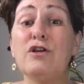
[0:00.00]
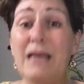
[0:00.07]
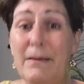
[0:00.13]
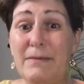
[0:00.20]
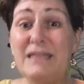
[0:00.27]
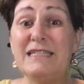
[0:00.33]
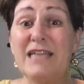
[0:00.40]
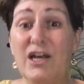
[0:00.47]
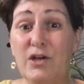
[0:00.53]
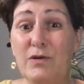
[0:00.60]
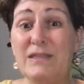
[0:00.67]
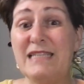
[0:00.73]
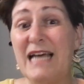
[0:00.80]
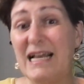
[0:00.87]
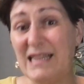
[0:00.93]
Let me tell you
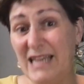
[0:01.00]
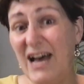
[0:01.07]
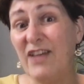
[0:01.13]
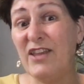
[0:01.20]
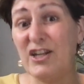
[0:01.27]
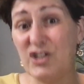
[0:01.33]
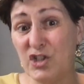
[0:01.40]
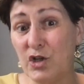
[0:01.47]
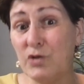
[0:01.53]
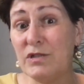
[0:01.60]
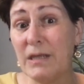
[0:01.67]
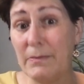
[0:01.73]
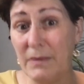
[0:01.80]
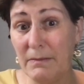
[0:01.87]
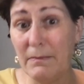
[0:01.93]
exactly how that shows
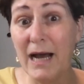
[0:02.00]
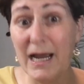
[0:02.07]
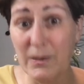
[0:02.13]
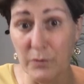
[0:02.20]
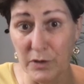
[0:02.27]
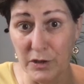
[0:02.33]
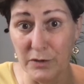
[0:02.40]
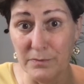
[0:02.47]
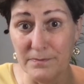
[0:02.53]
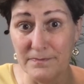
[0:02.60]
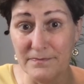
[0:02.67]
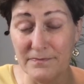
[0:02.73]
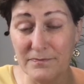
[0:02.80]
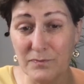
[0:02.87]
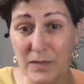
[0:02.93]
up in my room,
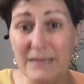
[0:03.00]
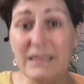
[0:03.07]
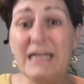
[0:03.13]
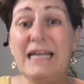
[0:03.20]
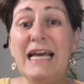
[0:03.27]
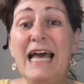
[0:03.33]
right?